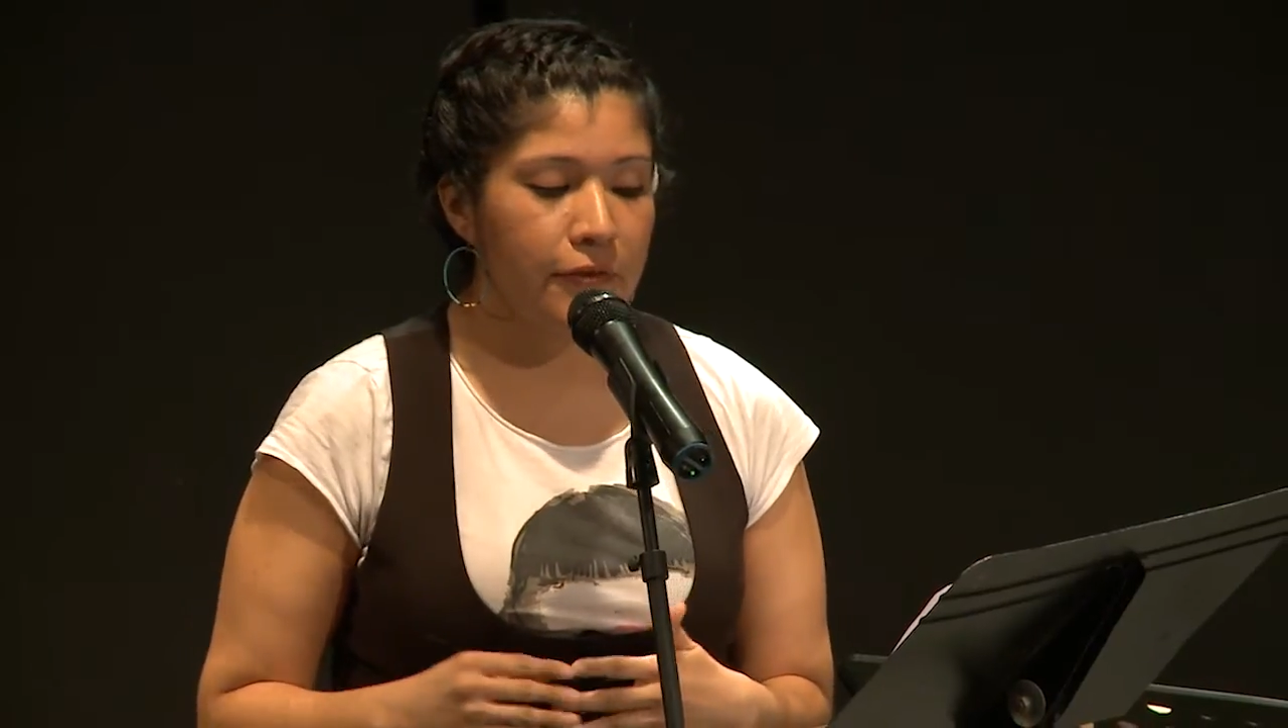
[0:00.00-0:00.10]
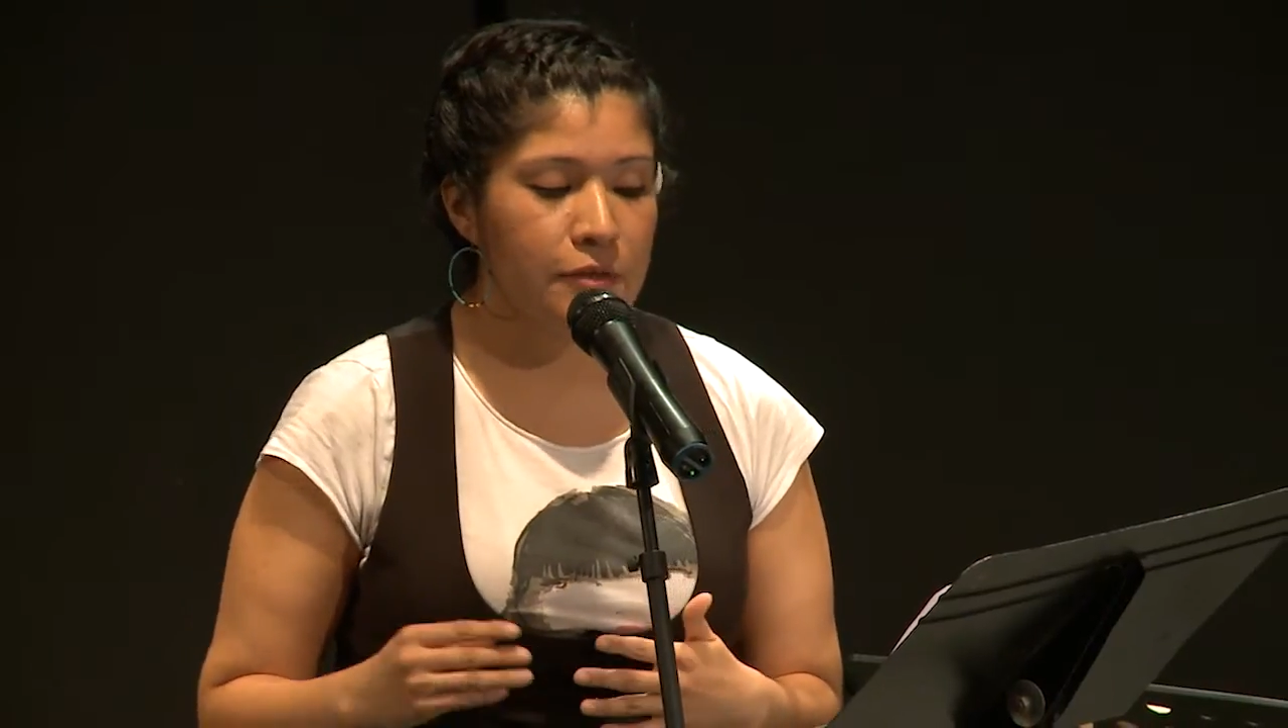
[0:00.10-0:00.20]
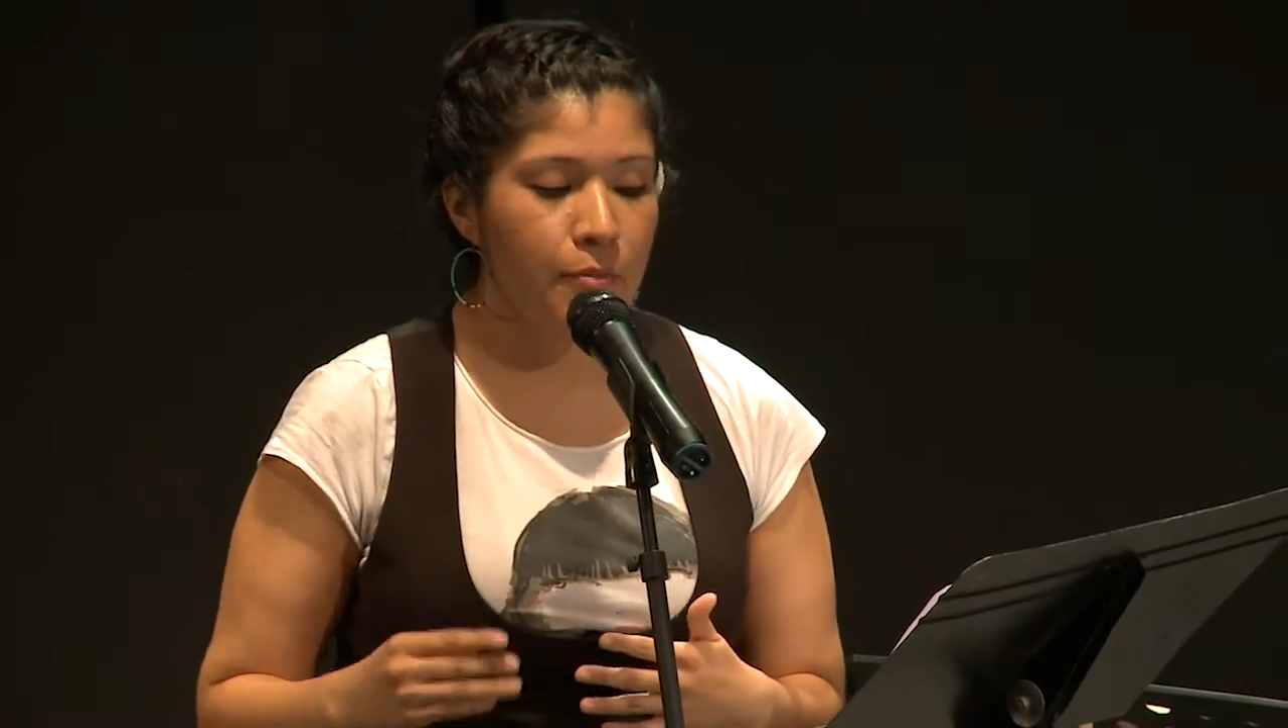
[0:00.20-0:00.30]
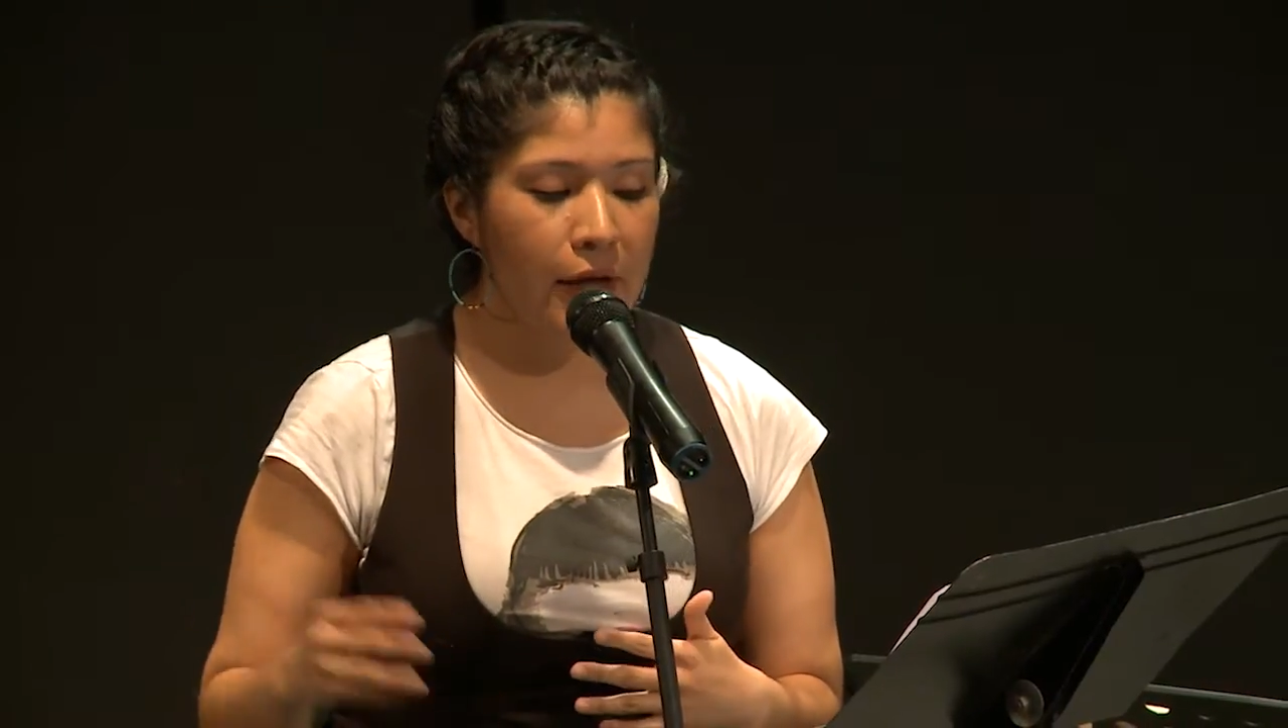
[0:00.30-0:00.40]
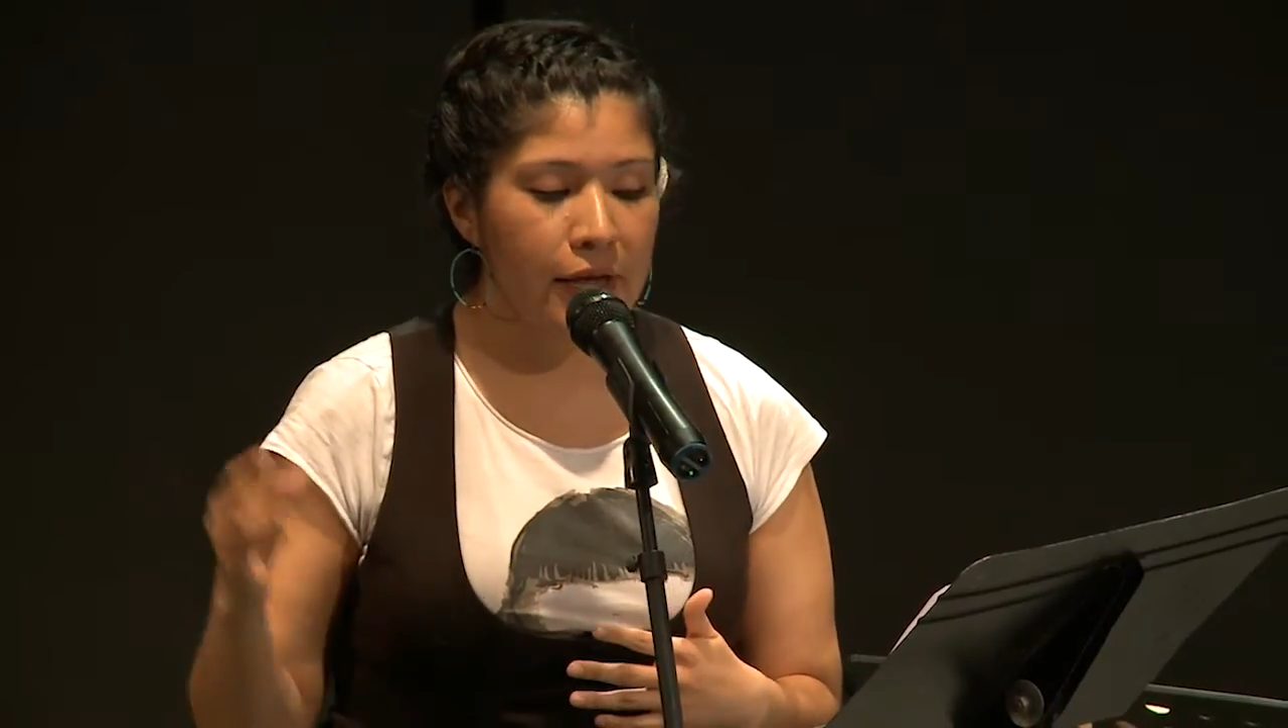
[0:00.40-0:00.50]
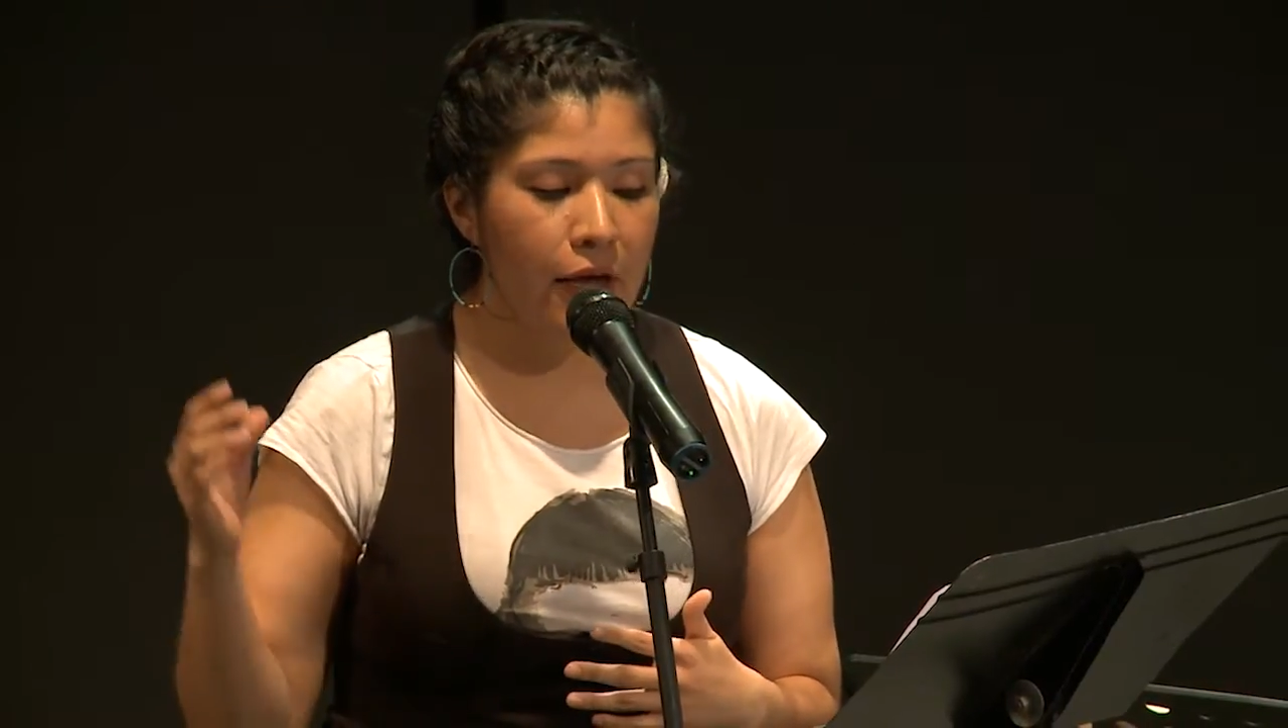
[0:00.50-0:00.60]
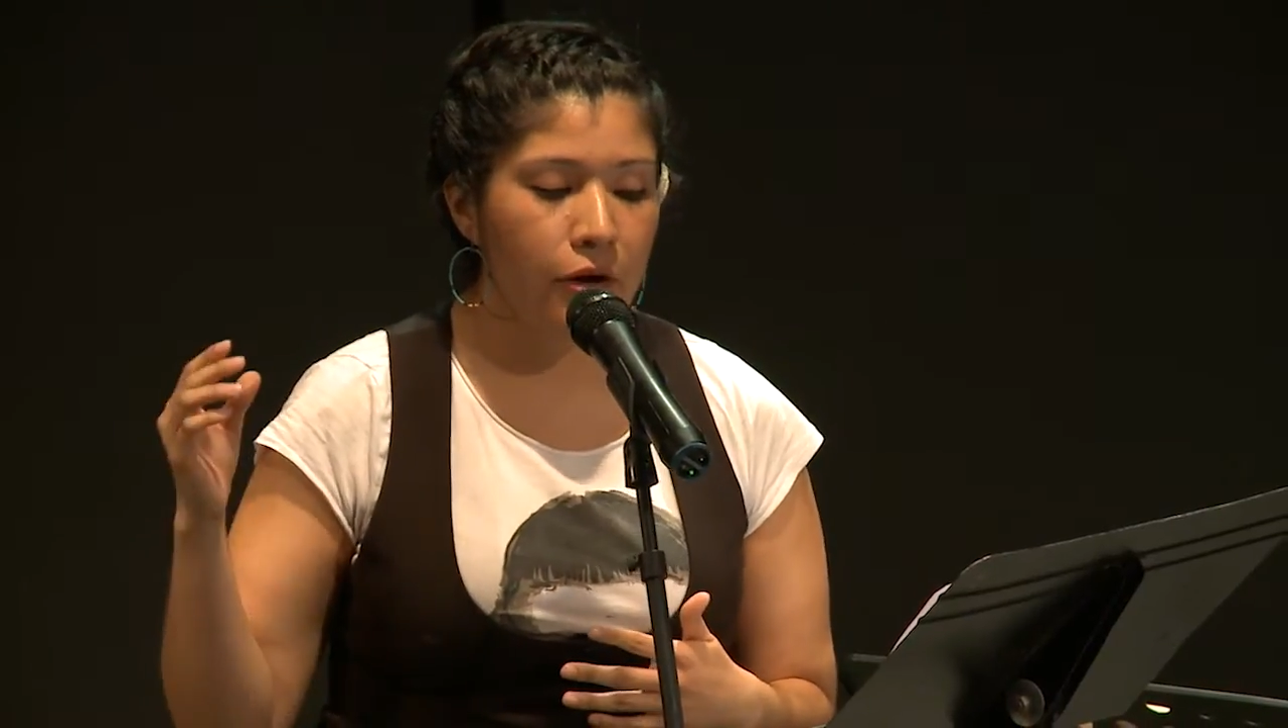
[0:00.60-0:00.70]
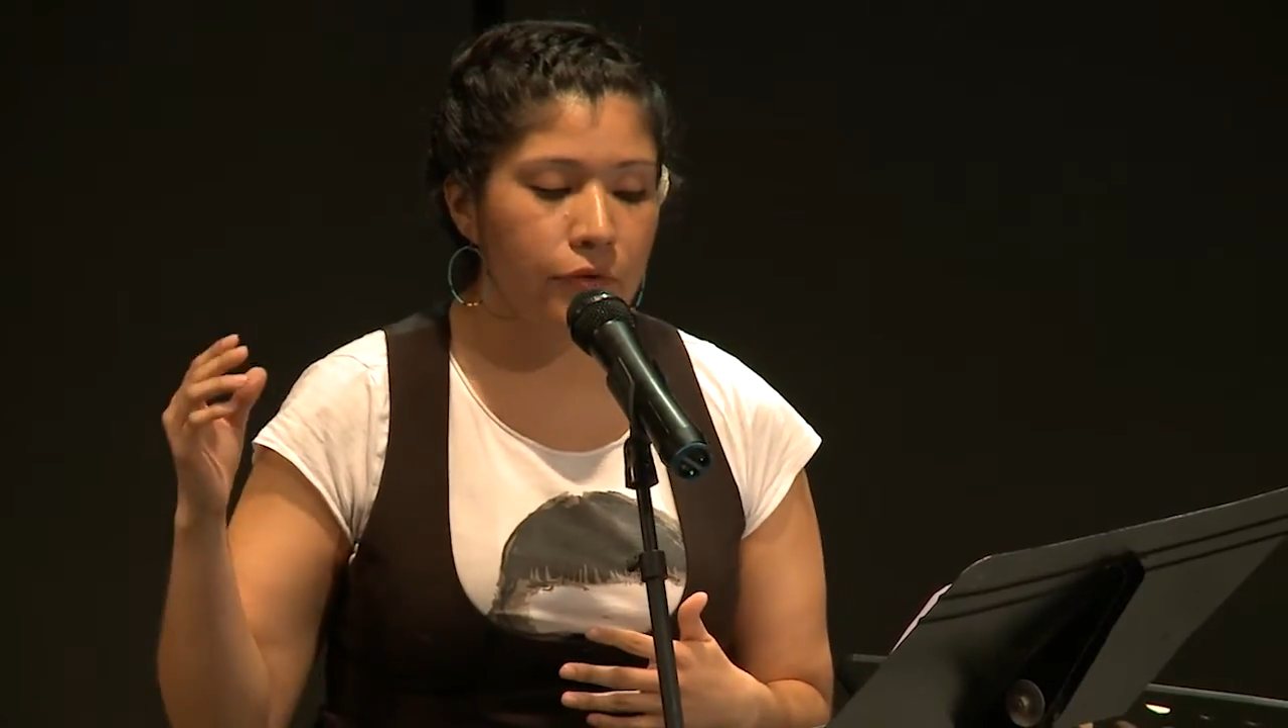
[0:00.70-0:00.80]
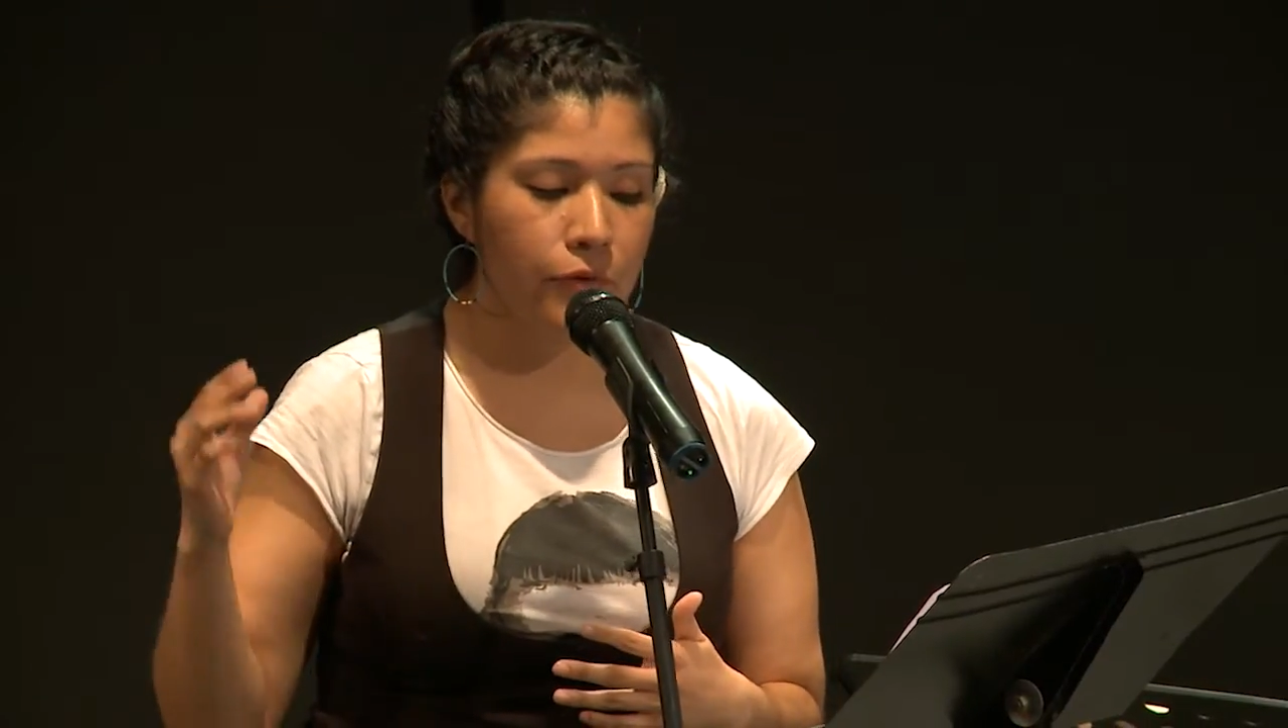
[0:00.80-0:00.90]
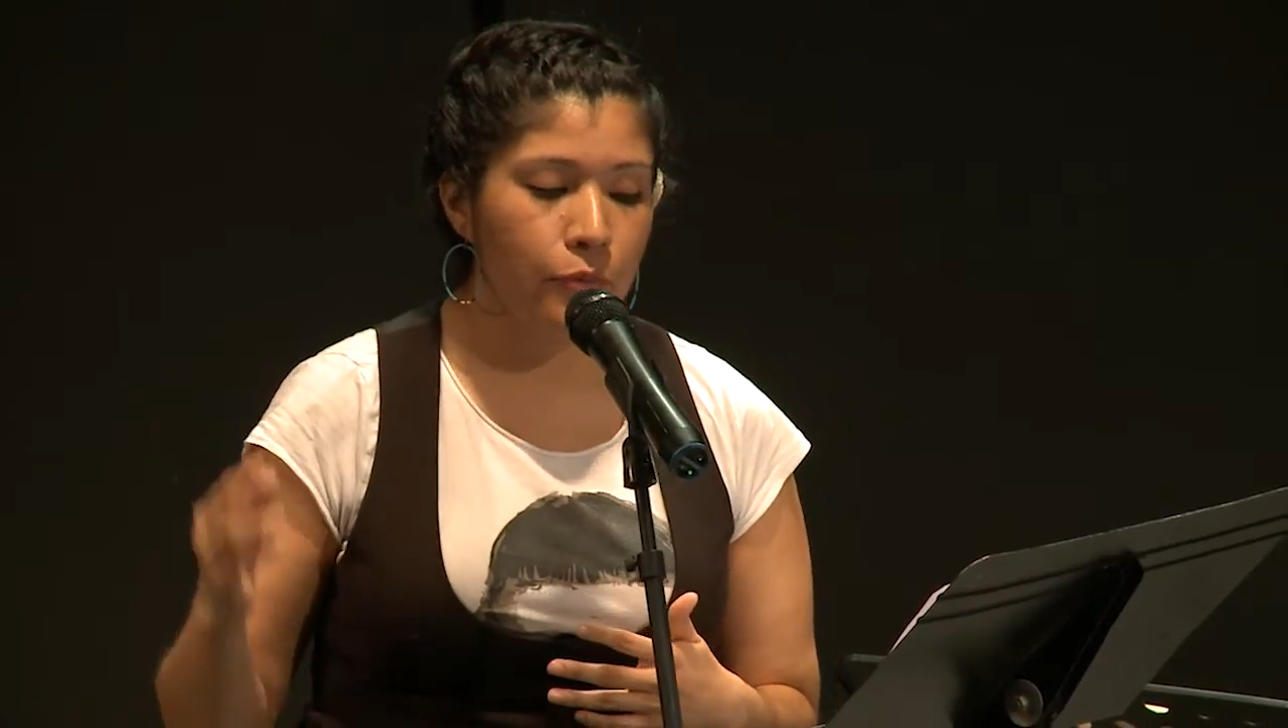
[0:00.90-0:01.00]
his body
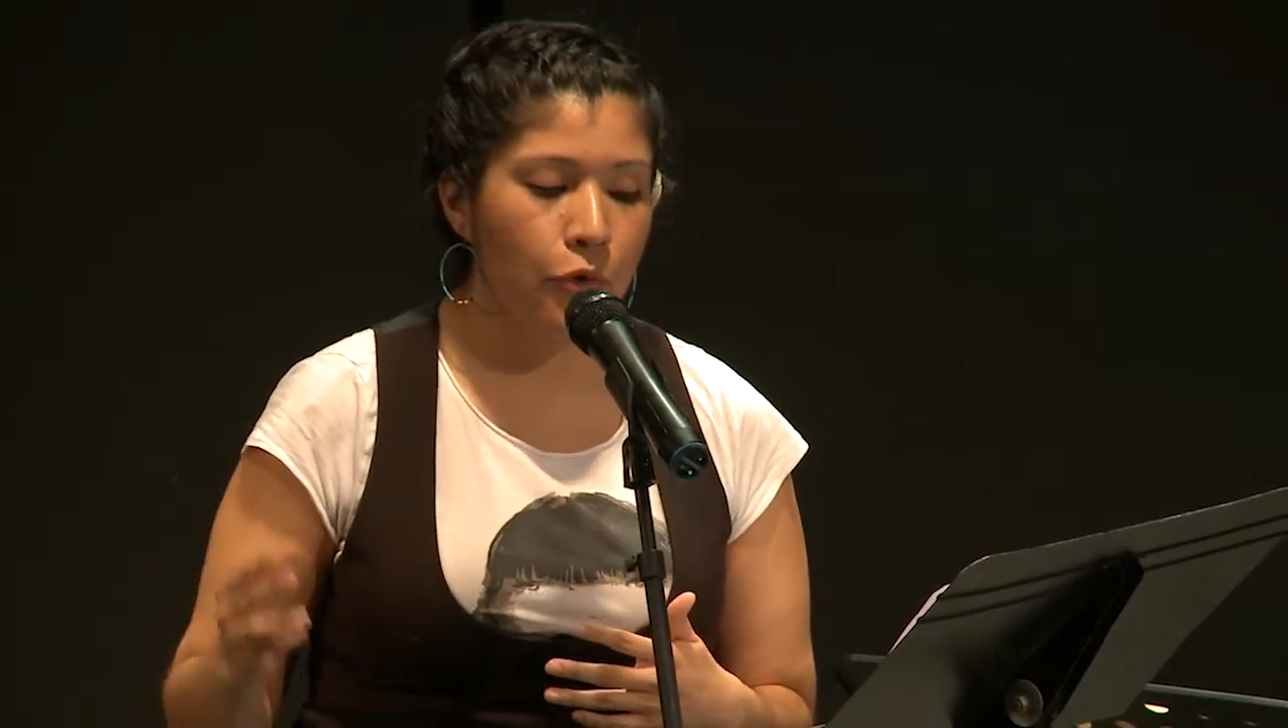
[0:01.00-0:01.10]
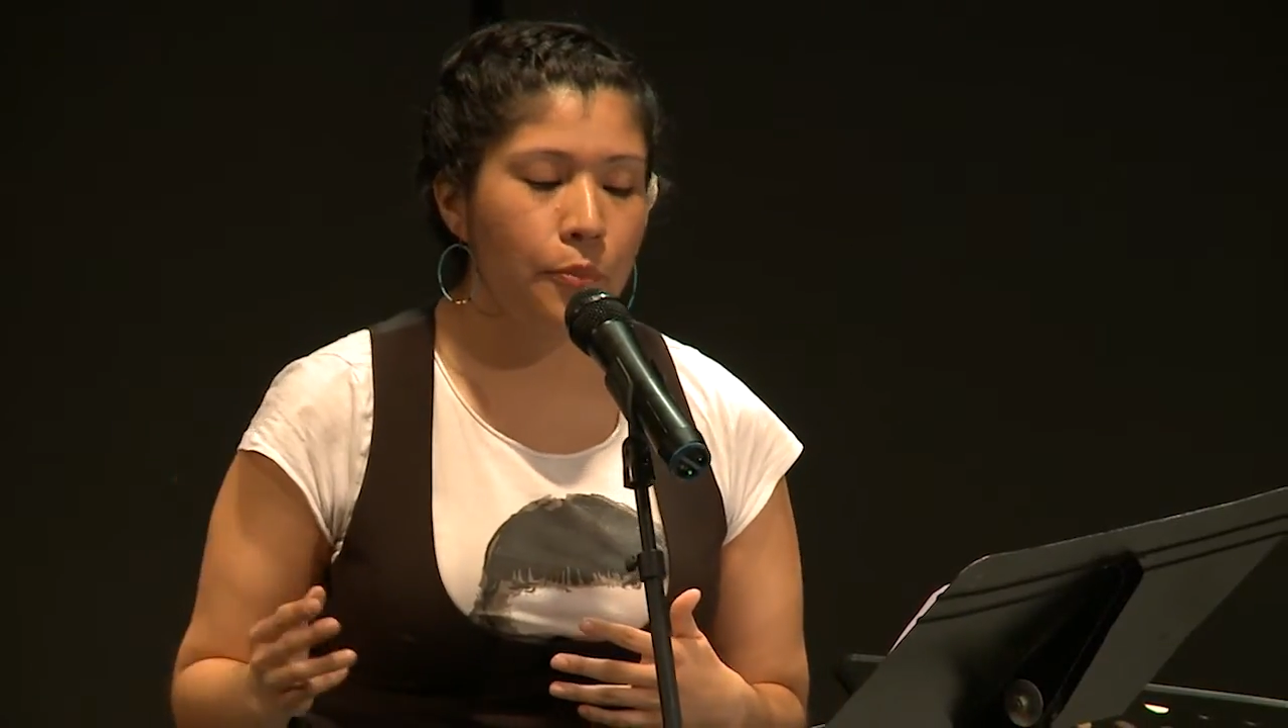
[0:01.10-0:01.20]
hung from